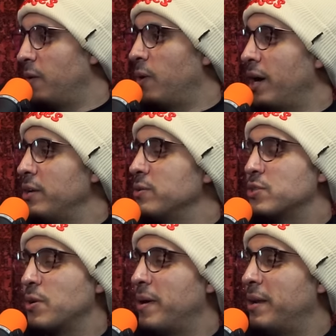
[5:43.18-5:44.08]
yeah. now. Yeah, why are you
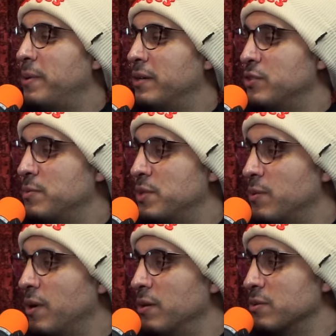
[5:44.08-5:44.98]
so good. mad about
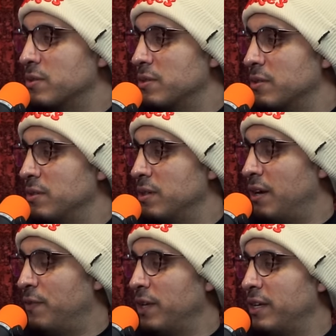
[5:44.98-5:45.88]
Gypsy Rose?
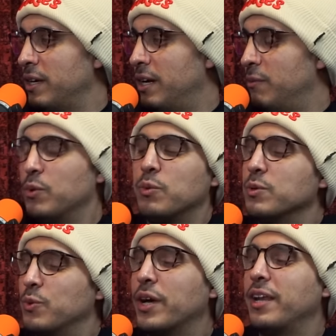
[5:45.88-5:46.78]
I feel like we'll,
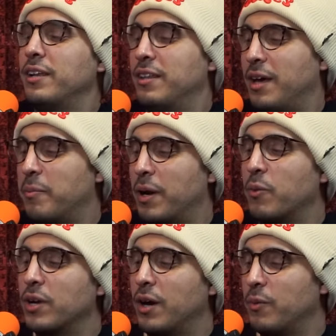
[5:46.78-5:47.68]
we'll, we'll get into that, but I
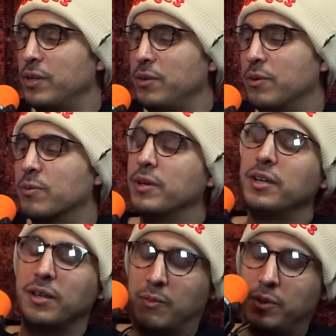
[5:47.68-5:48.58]
want I want you to
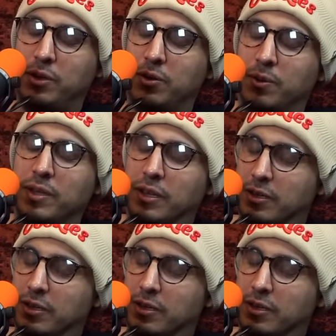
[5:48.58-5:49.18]
read I want you to read